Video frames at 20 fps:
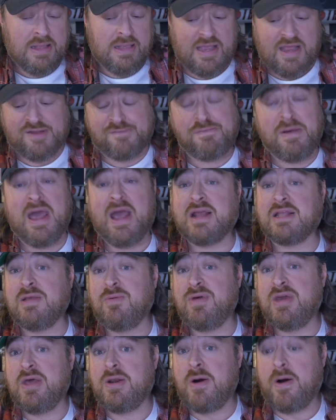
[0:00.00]
Last pack, and
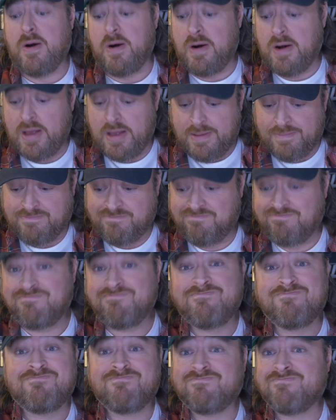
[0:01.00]
then we get our, uh,
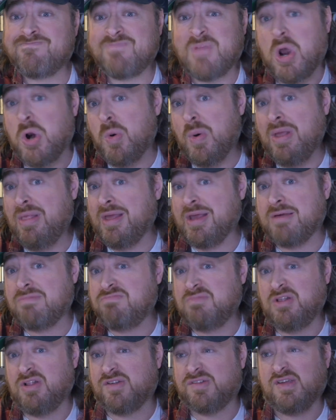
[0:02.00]
our relic,
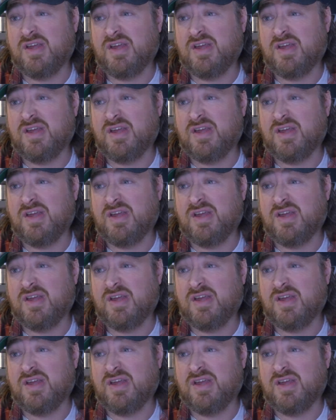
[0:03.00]
it looks